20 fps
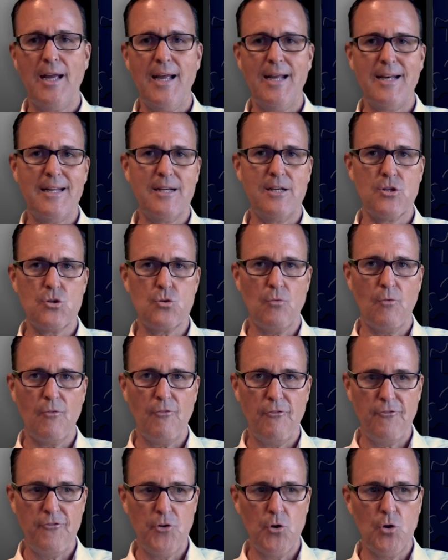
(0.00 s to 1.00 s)
and it is
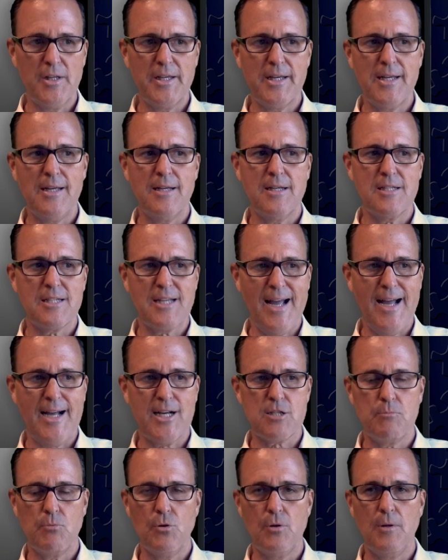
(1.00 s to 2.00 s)
fully
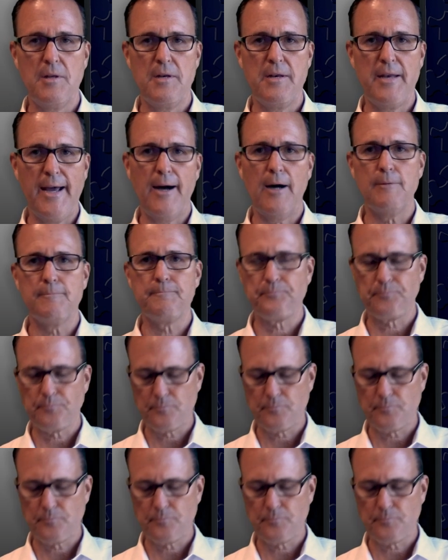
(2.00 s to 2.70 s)
taxable. Now,